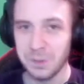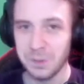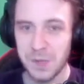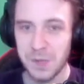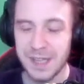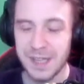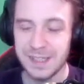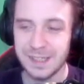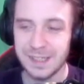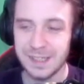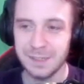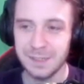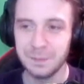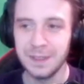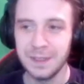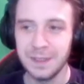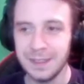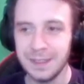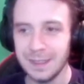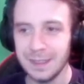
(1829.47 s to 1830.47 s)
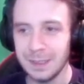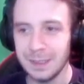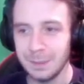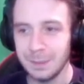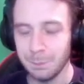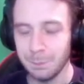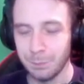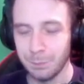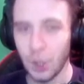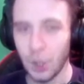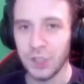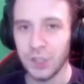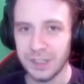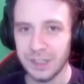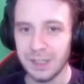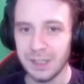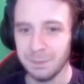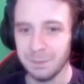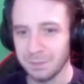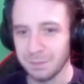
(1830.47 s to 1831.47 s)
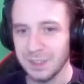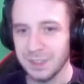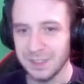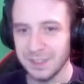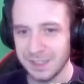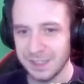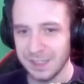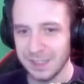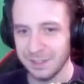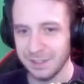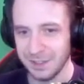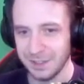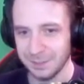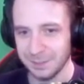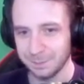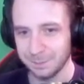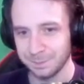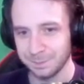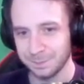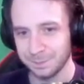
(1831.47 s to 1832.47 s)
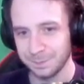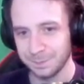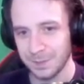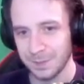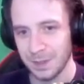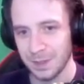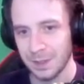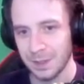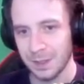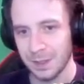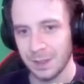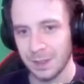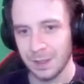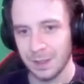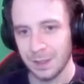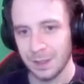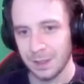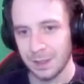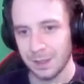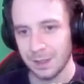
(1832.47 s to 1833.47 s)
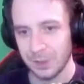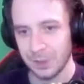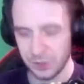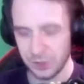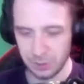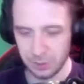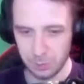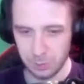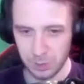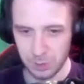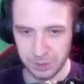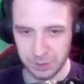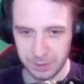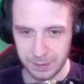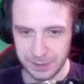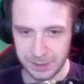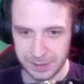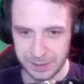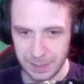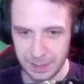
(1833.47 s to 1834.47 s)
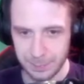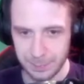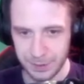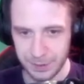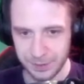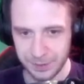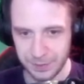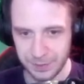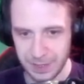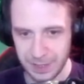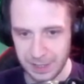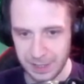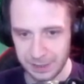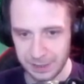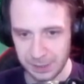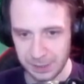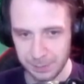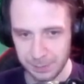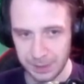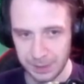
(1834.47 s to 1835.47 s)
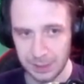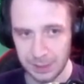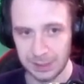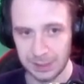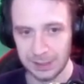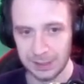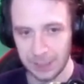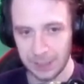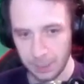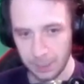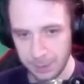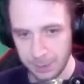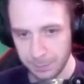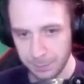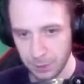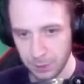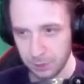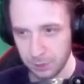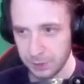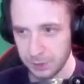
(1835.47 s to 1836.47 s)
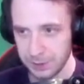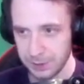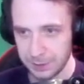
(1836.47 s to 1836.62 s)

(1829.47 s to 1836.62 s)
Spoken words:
to completely body him, considering. So once we get to that boss fight, I'll explain a little bit more on that.